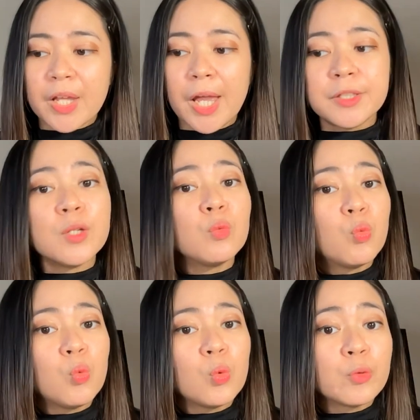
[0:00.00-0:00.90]
and
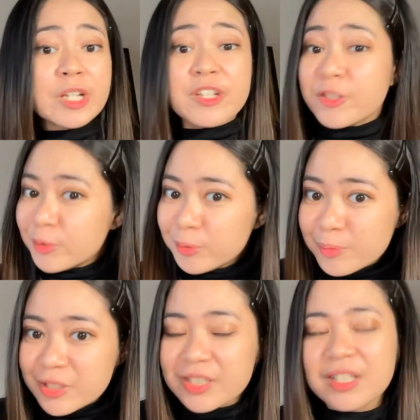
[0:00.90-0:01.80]
then
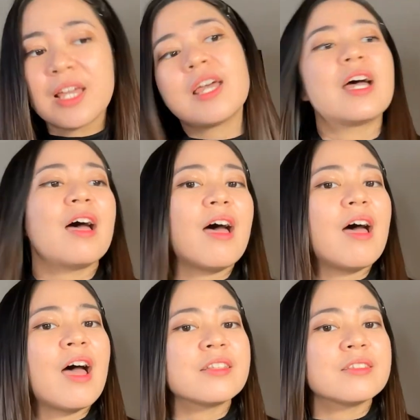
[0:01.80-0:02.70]
resumes
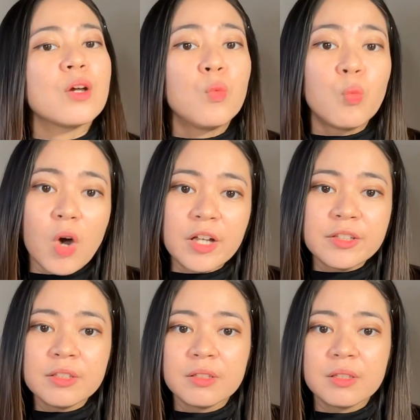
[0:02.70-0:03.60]
at
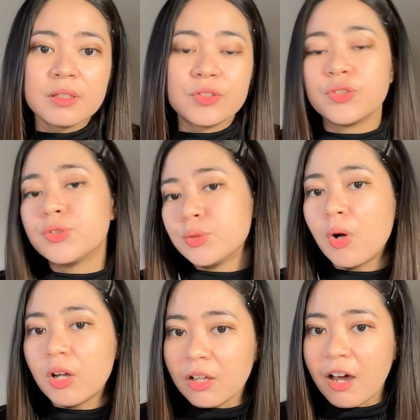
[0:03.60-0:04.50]
1 to 2
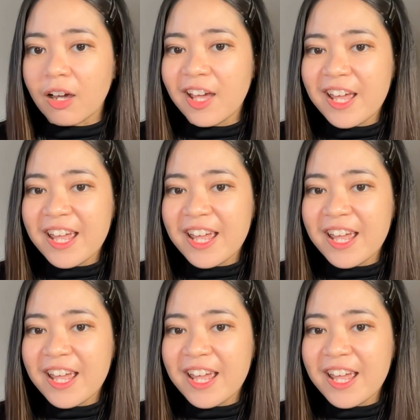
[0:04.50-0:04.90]
o'clock.